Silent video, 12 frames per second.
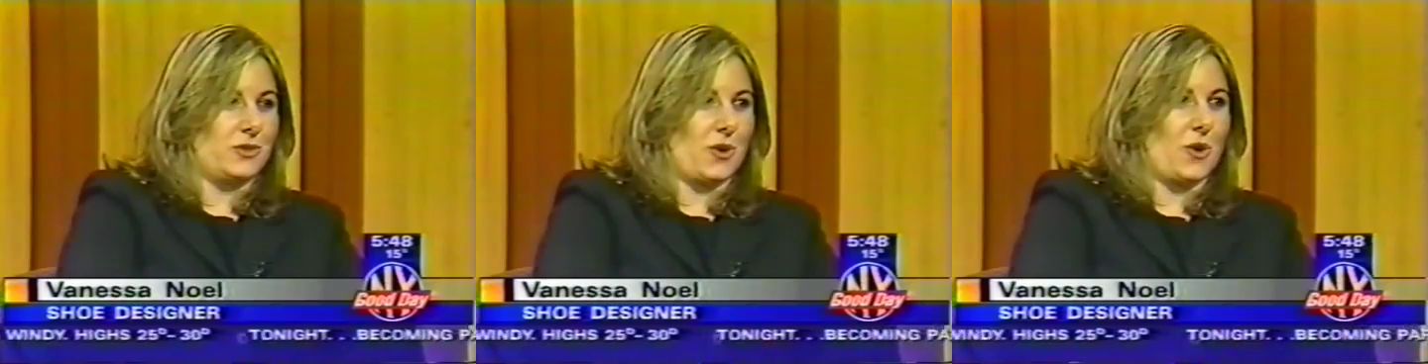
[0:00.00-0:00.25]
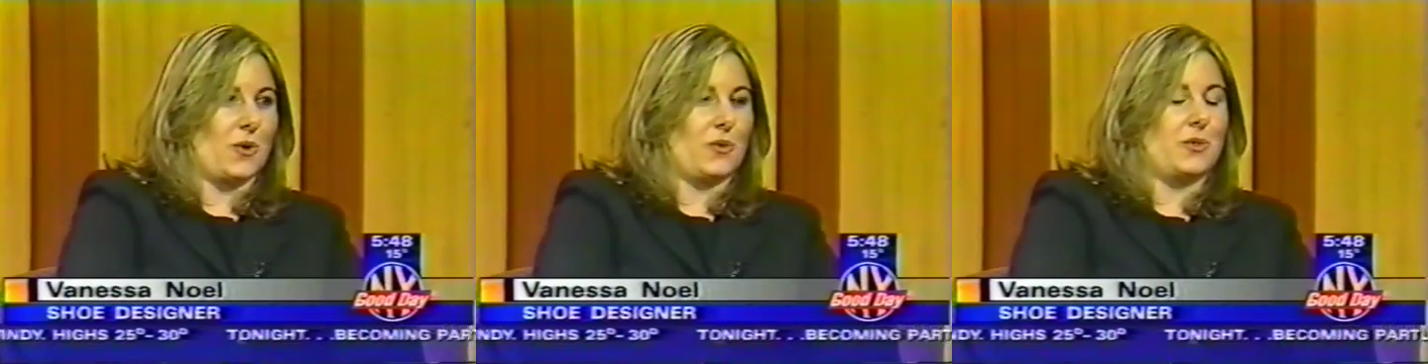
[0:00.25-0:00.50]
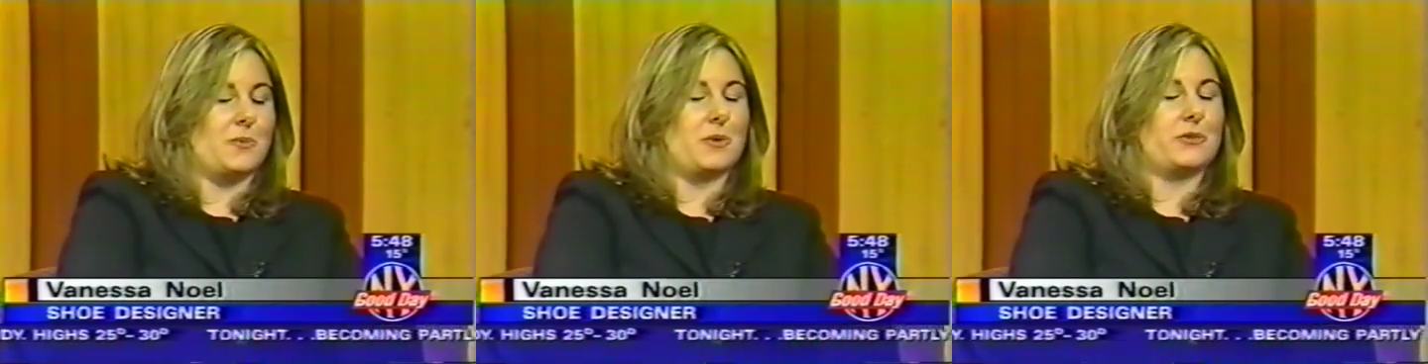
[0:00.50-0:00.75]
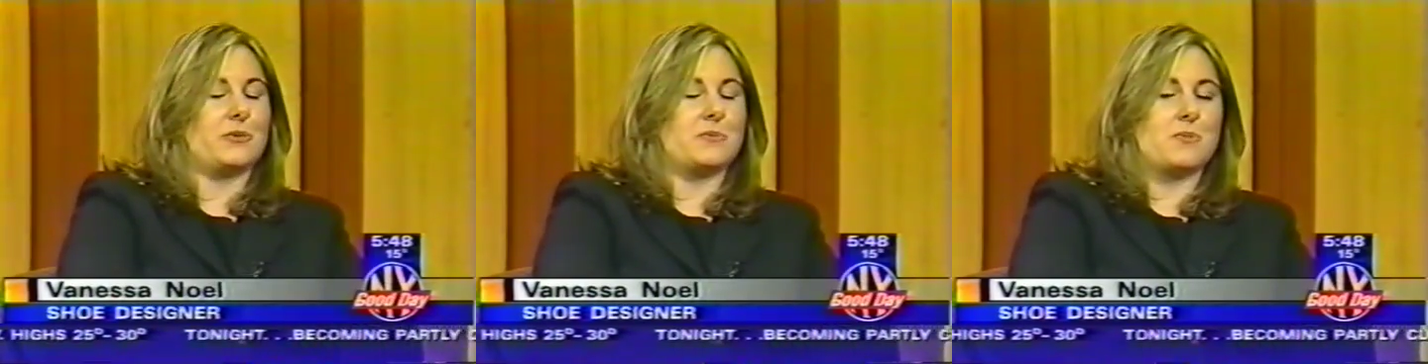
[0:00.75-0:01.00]
so the
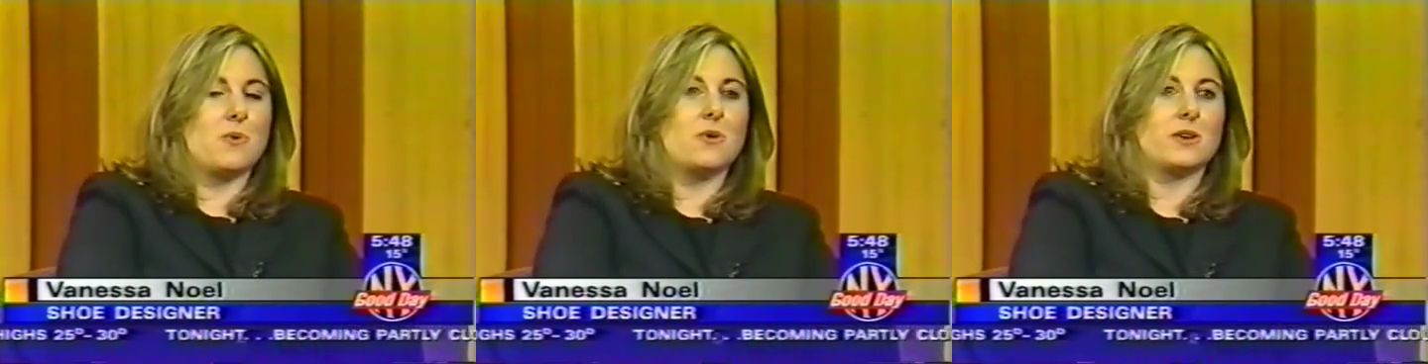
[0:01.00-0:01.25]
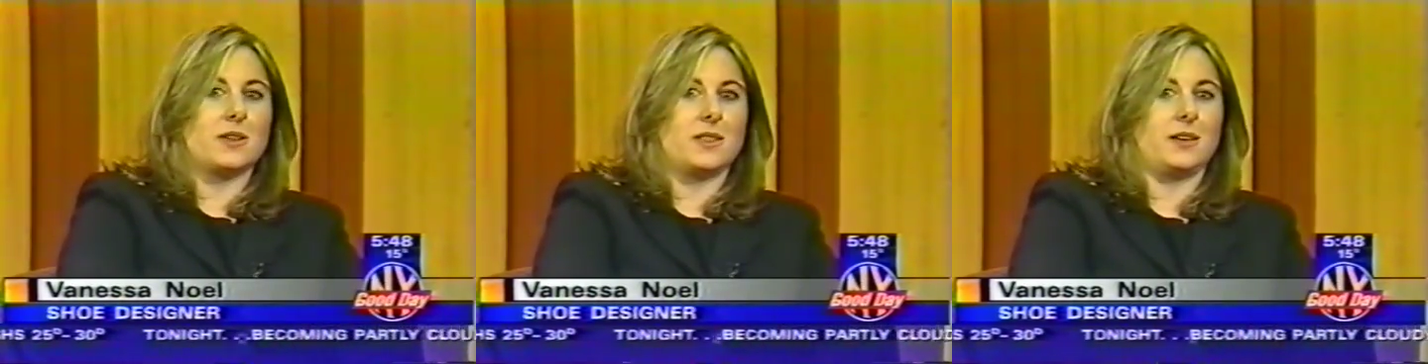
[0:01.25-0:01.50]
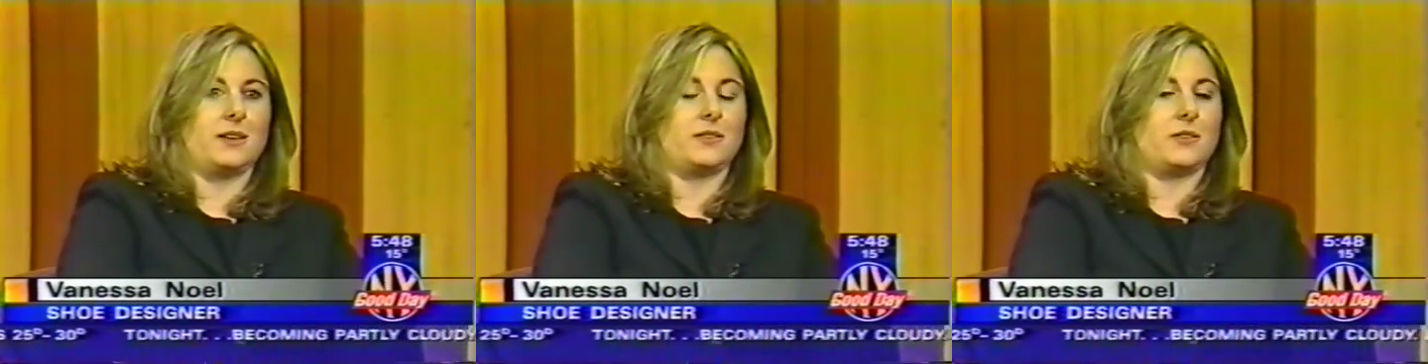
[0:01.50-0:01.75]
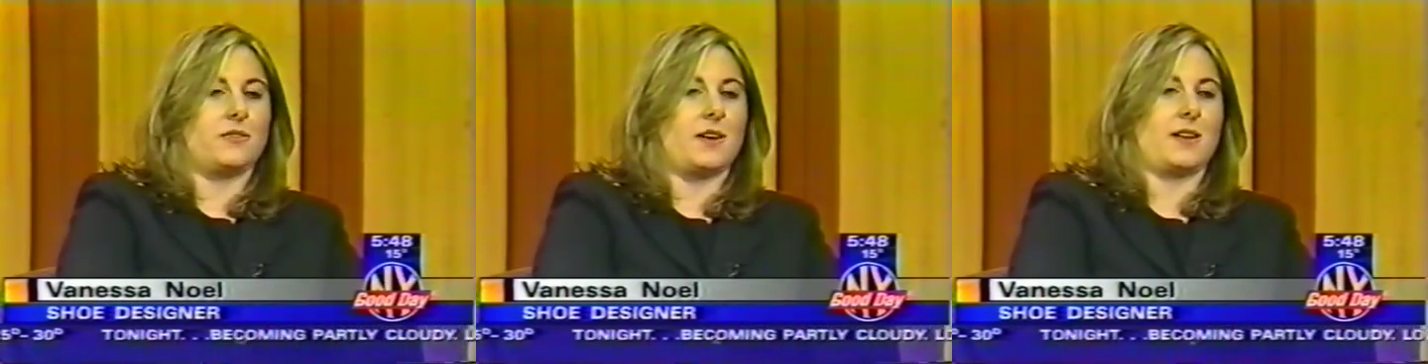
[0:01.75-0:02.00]
most important thing
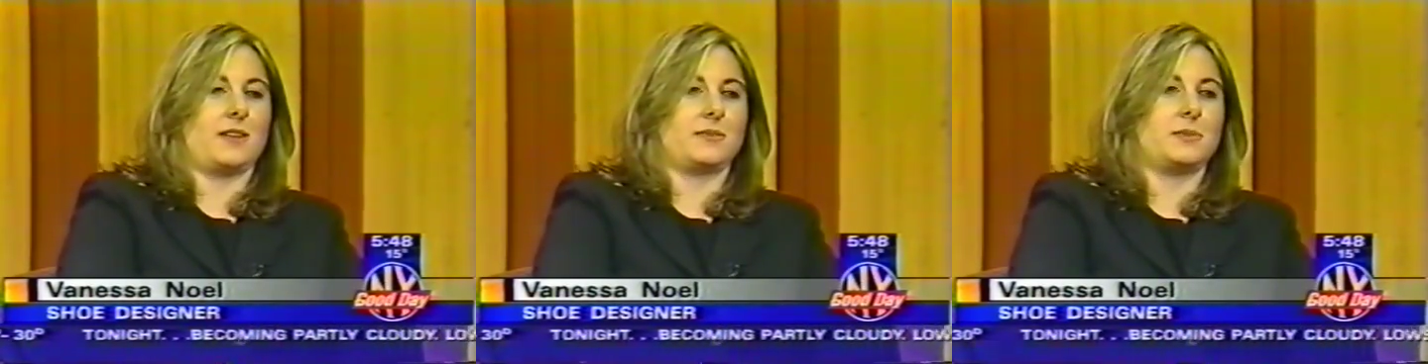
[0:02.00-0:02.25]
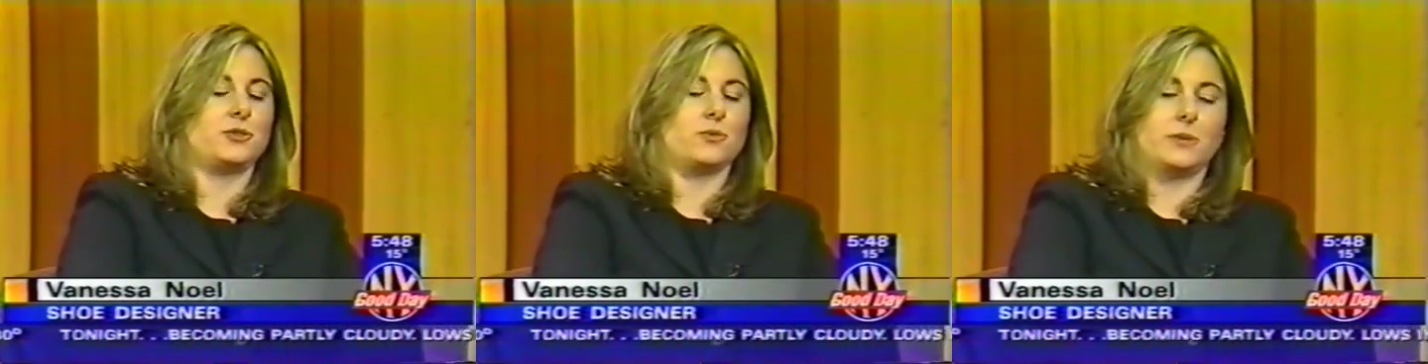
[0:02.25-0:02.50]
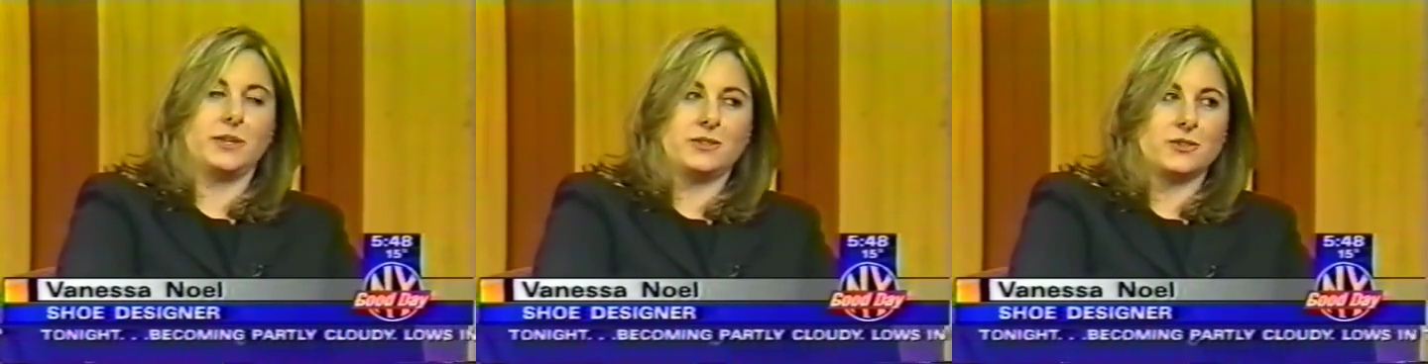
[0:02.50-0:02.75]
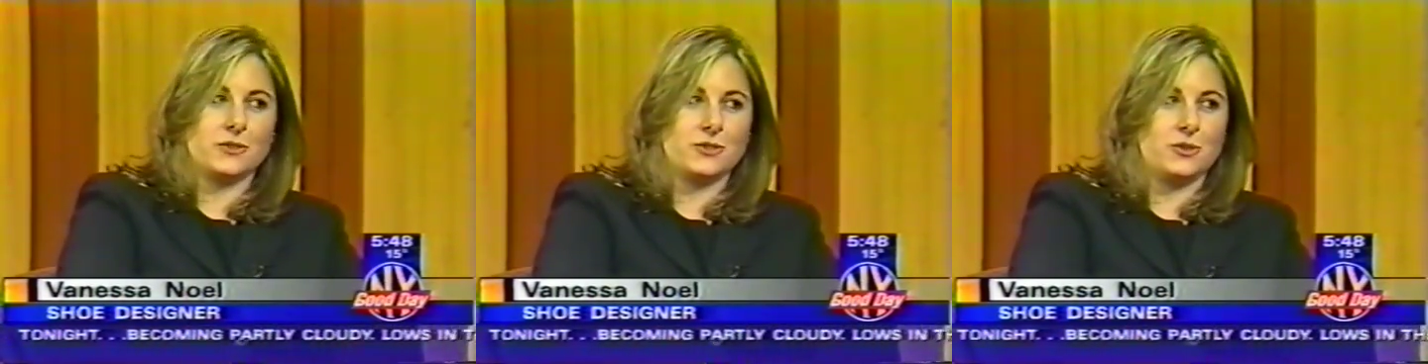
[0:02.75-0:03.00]
is to find out as much
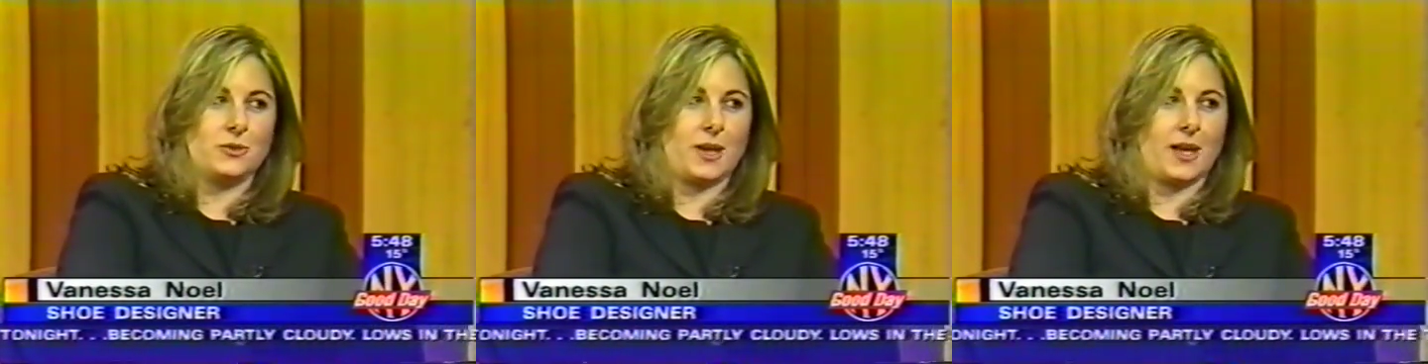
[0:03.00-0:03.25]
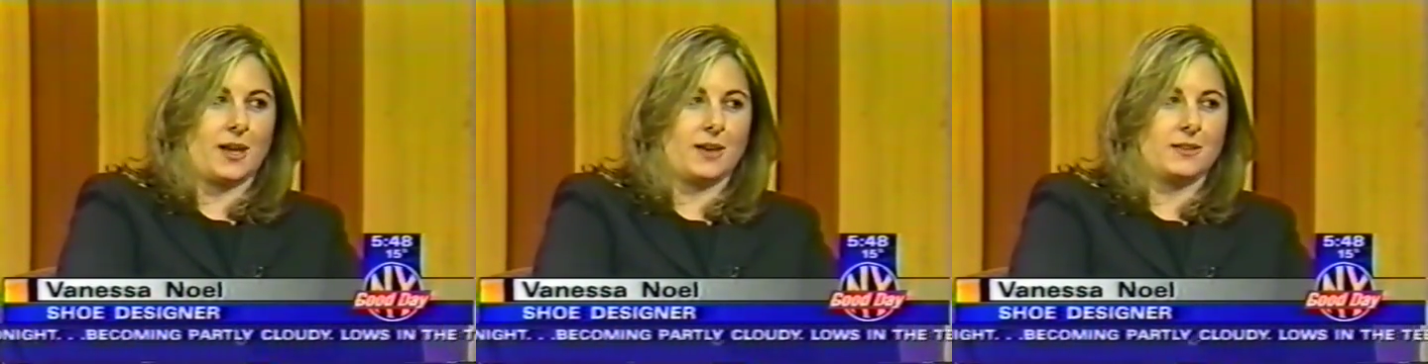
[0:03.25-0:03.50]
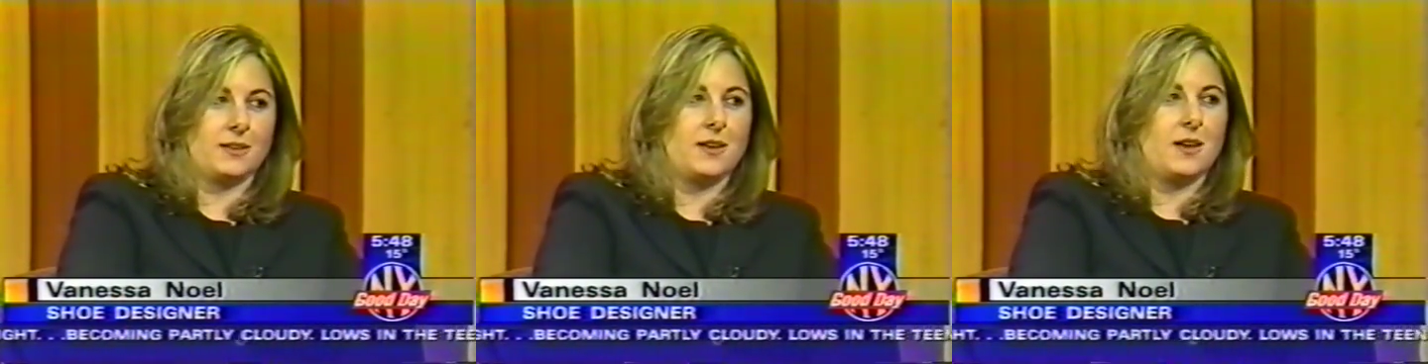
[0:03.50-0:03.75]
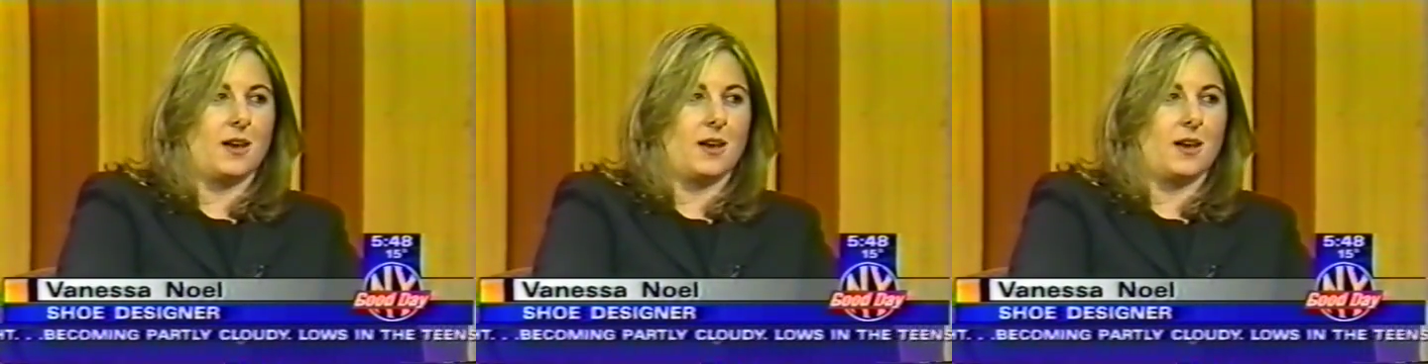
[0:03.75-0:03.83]
research you can